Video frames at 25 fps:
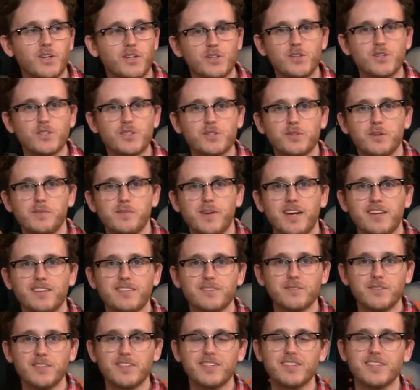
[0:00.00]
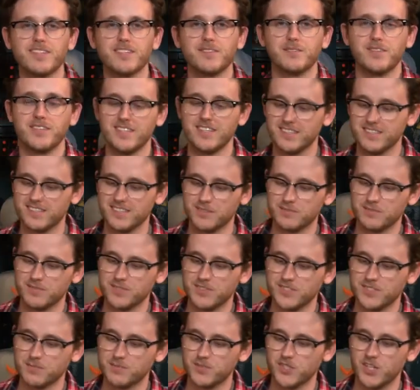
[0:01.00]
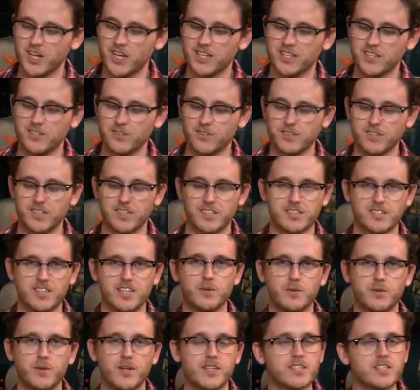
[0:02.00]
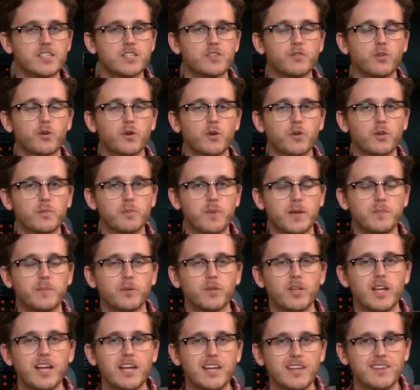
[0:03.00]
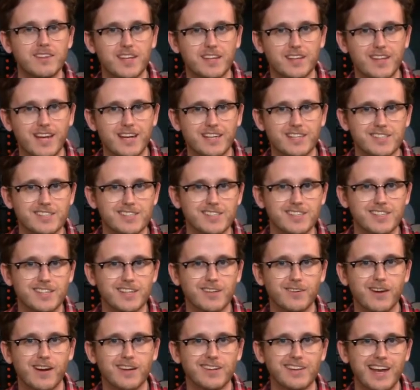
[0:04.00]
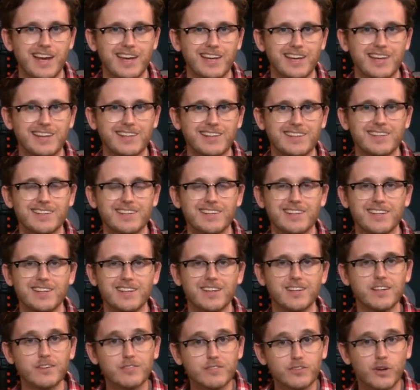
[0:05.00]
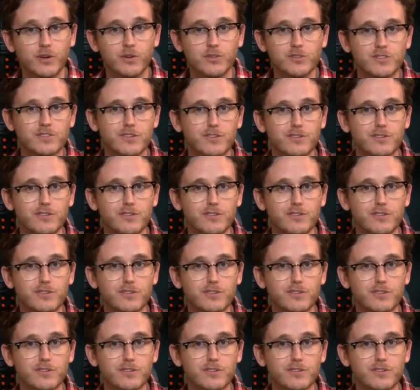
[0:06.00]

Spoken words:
not used to it, man. We did some shiny new things. Anyway, this is for all the people that like to stick around and get the Cliff Notes